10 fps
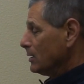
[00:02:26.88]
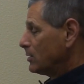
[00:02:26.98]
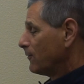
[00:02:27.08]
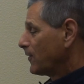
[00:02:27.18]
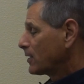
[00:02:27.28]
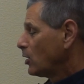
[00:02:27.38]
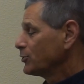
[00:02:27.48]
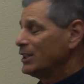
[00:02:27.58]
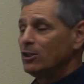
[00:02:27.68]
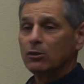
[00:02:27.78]

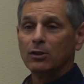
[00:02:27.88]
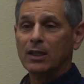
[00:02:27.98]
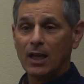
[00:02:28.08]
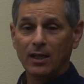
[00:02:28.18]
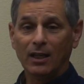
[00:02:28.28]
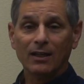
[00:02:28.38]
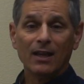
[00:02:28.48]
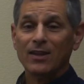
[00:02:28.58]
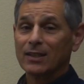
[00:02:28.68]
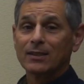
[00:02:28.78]
Difficulty
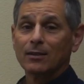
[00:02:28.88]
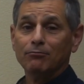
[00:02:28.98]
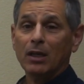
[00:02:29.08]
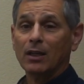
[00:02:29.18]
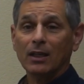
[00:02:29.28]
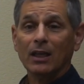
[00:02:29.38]
urinating. This is a biggie.